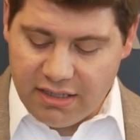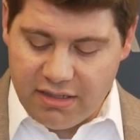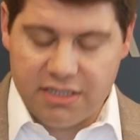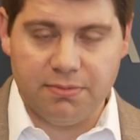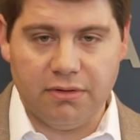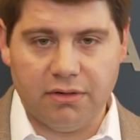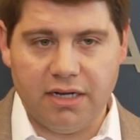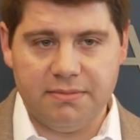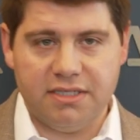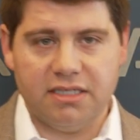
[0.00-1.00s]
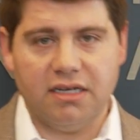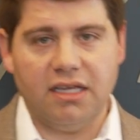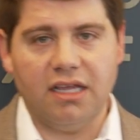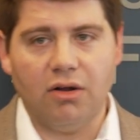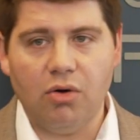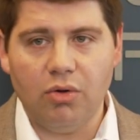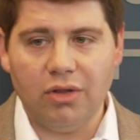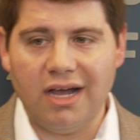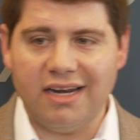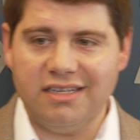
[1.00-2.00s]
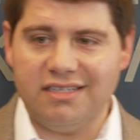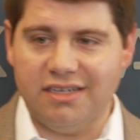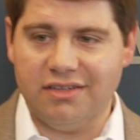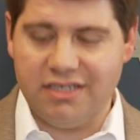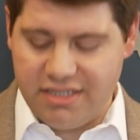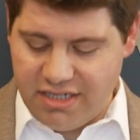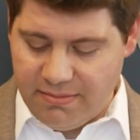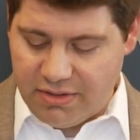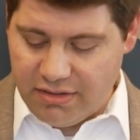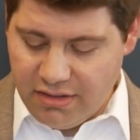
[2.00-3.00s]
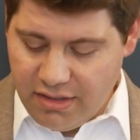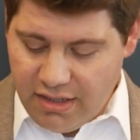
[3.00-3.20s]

to these programs is going to get a whole lot easier this summer